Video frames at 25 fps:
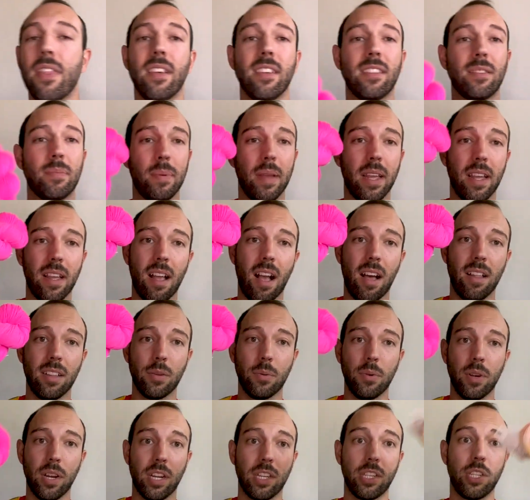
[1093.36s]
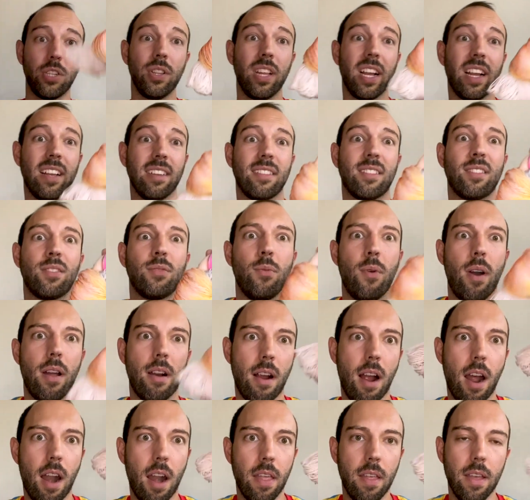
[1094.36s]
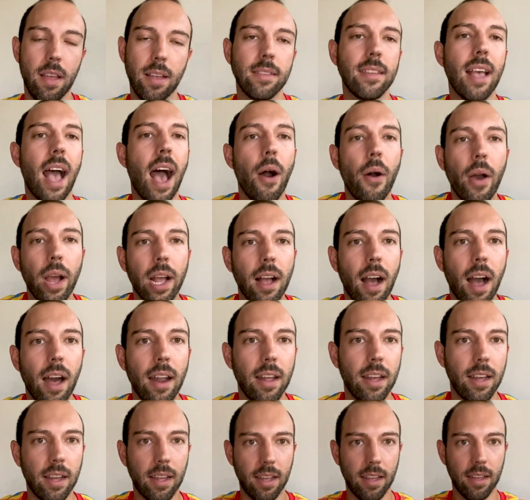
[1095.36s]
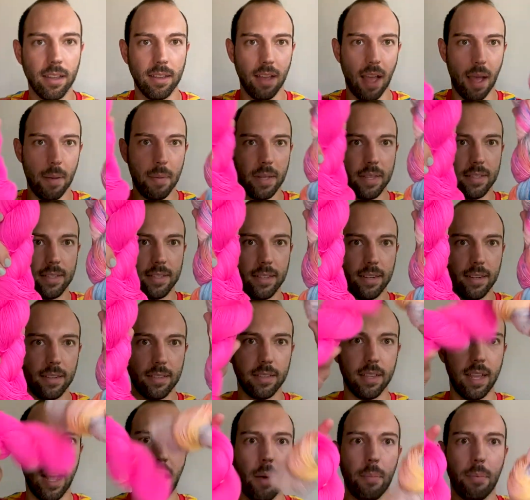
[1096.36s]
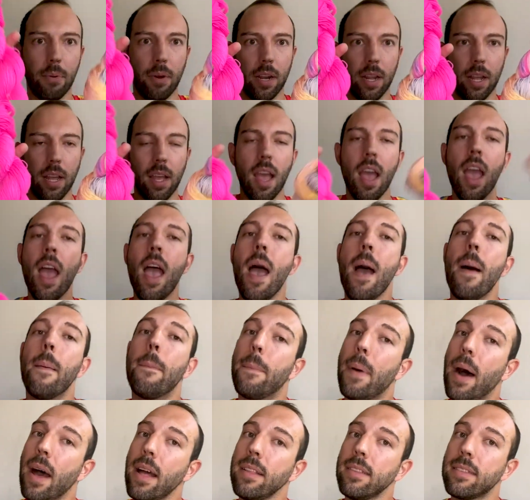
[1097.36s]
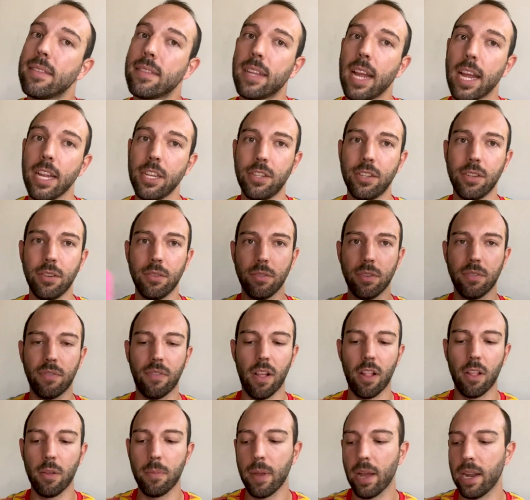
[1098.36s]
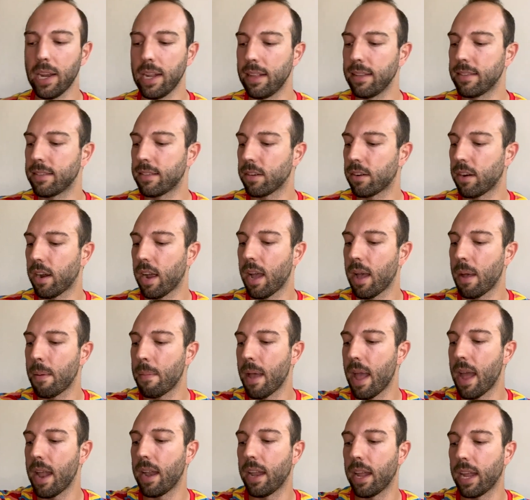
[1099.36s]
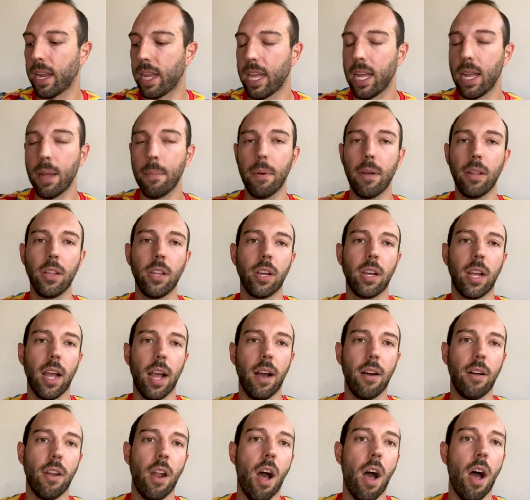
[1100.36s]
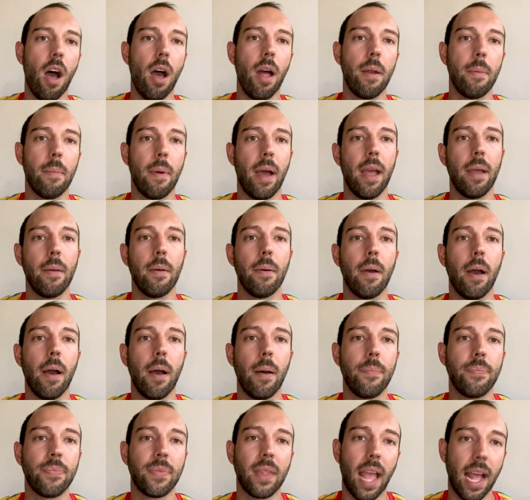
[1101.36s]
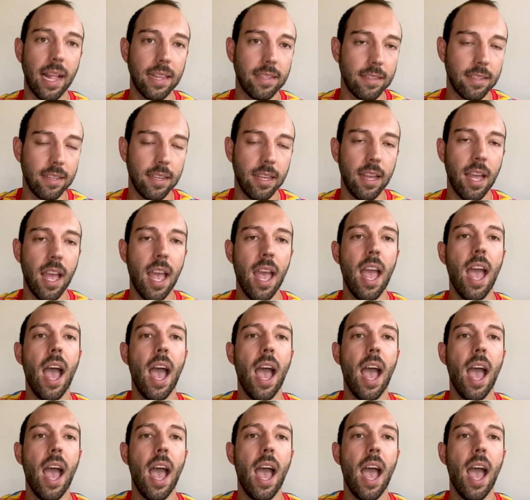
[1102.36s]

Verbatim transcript: this being color work to like a sweater out of this, how iconic. I mean, seriously, how pretty. But stay tuned, follow me on Instagram, and like keep a lookout on my um, Etsy.